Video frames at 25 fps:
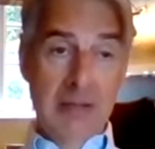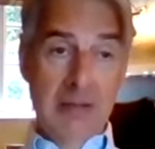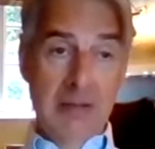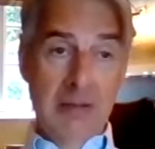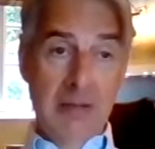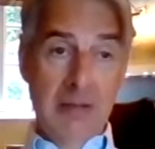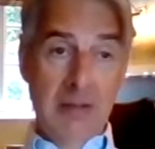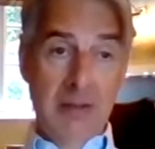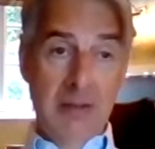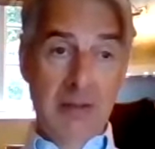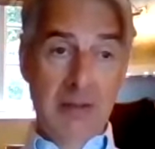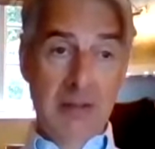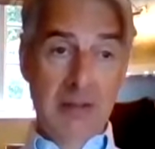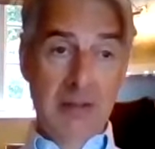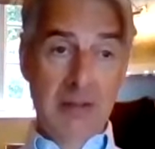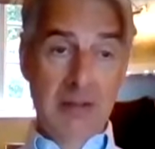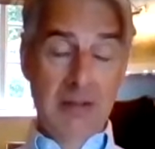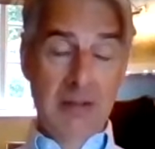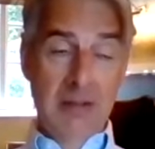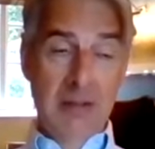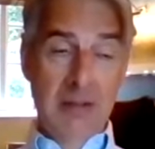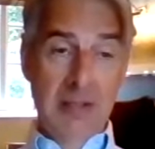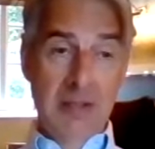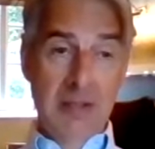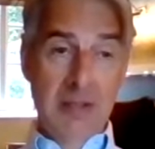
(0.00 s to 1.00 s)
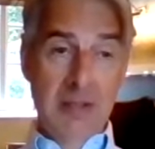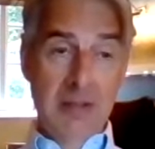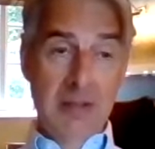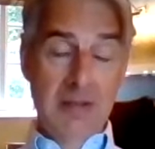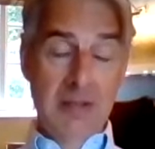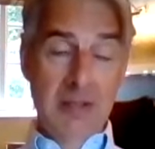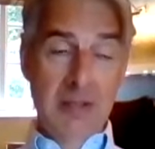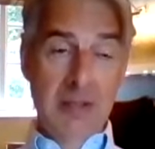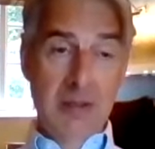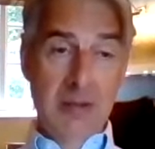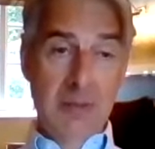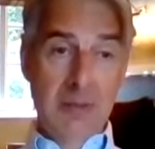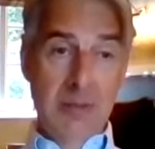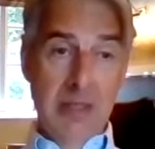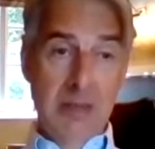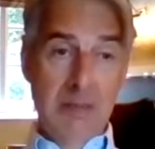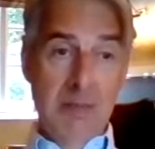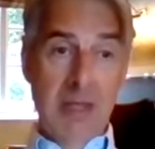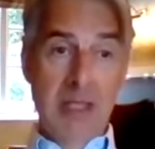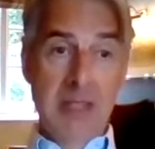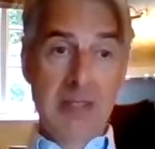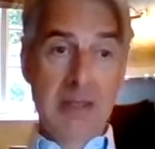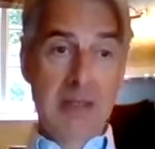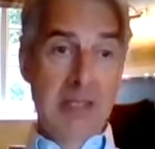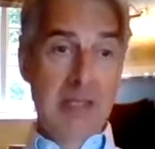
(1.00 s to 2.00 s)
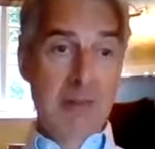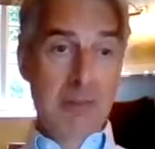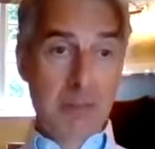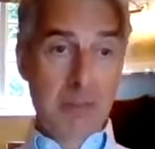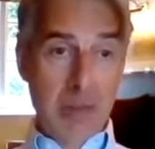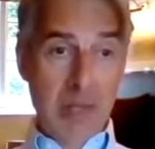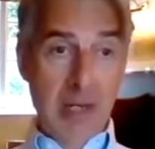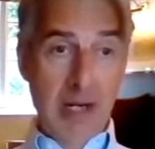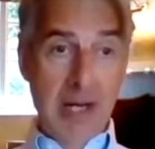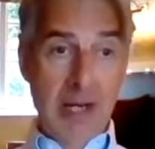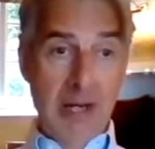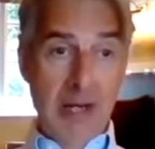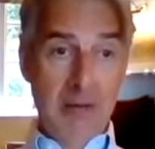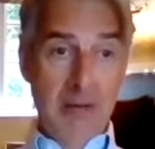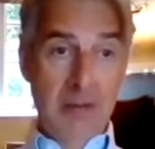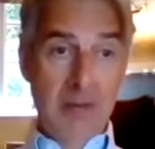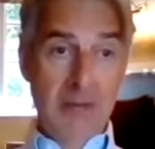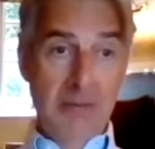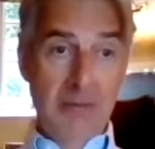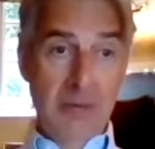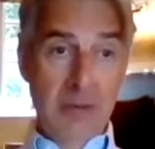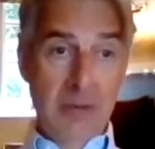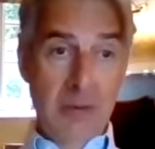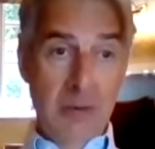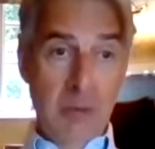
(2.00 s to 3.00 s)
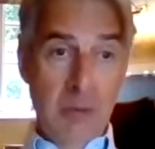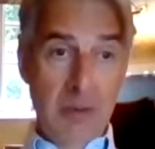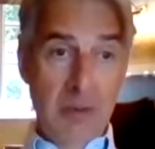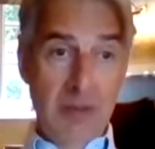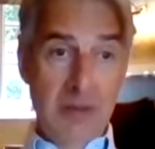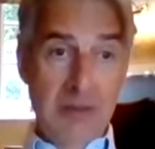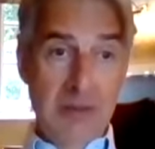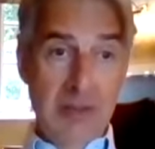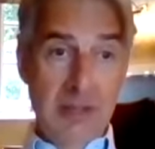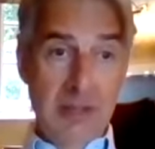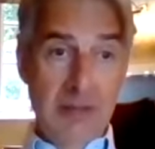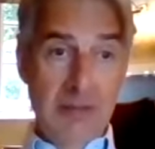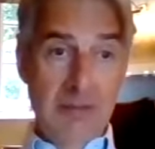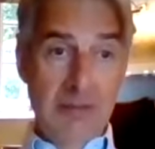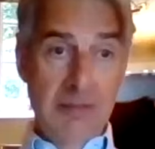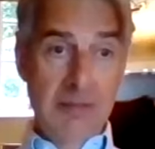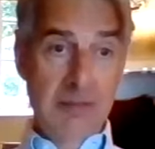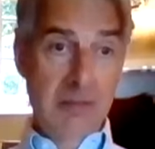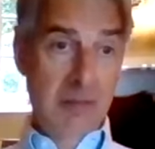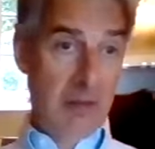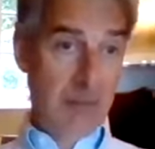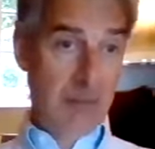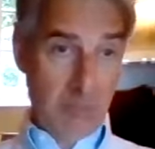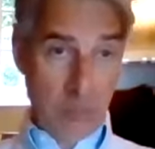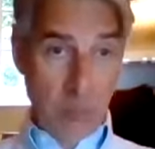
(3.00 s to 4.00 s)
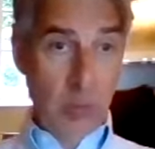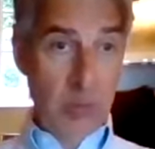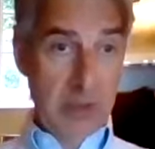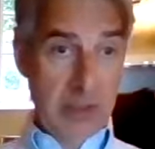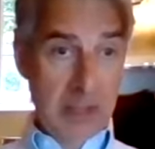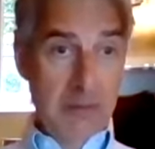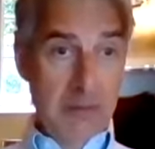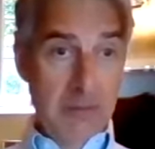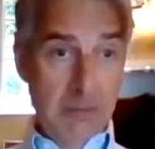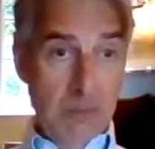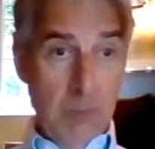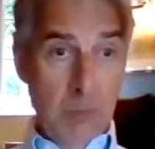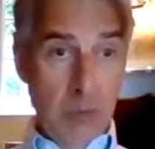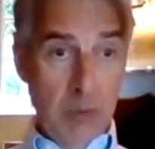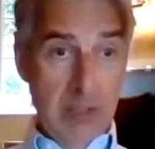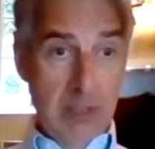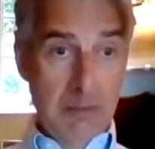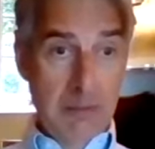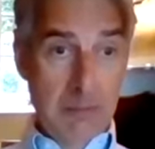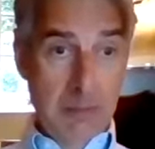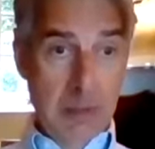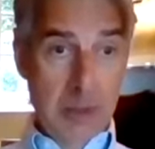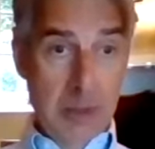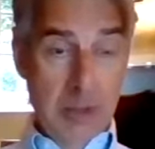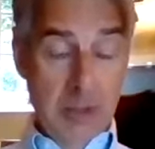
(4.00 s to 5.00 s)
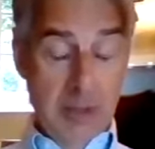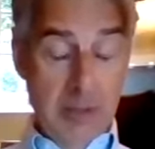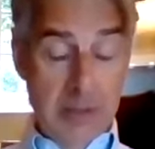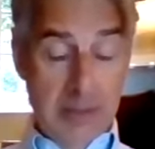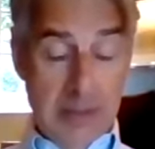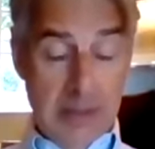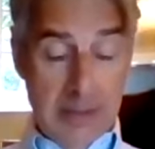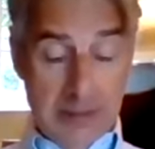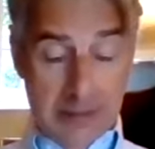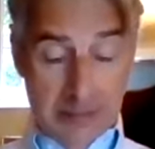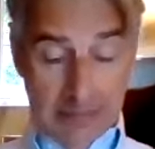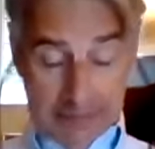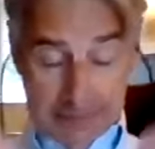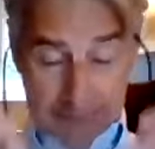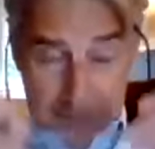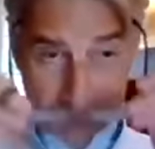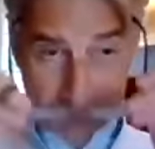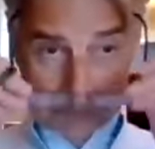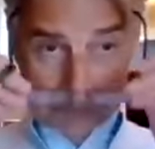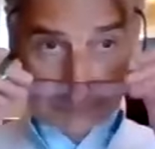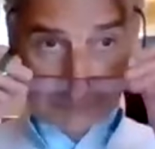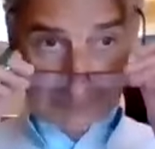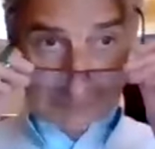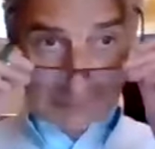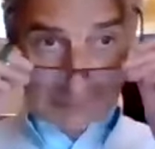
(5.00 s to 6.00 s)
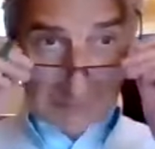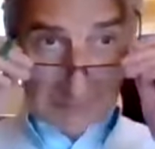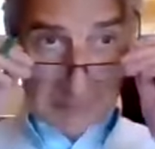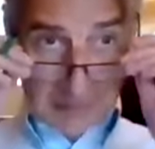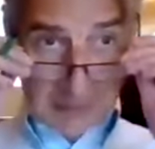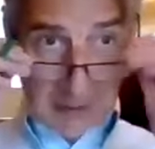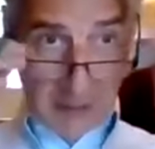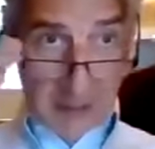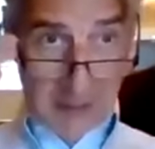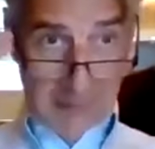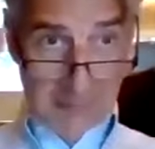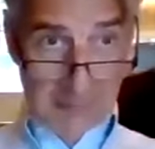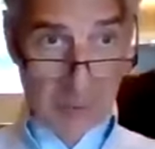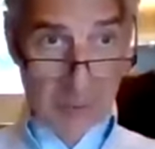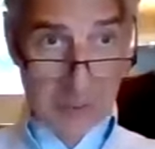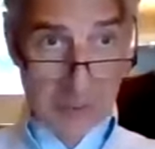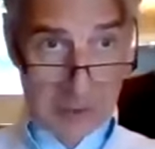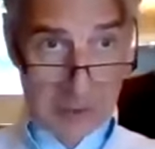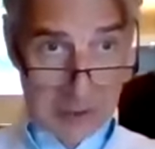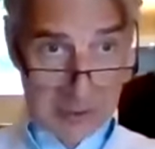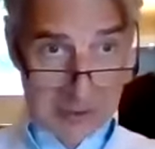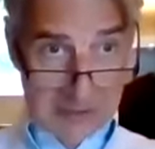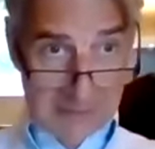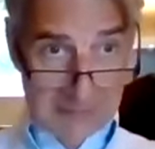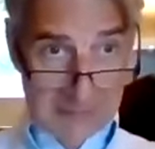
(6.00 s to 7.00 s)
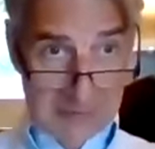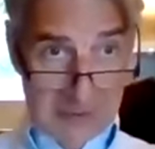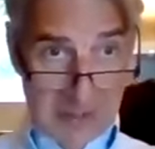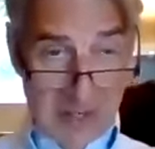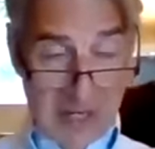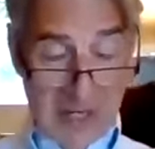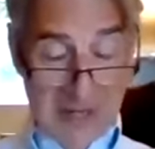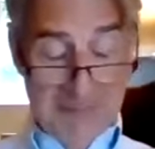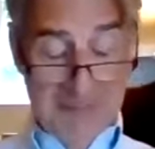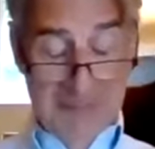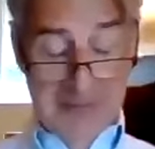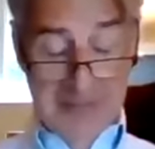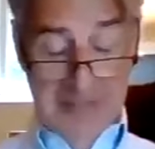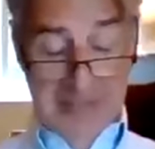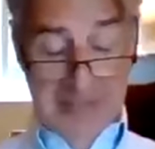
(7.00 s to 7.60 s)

And I think, you know, the industry should be immensely proud of the quality of what it produces. I'm conscious of time,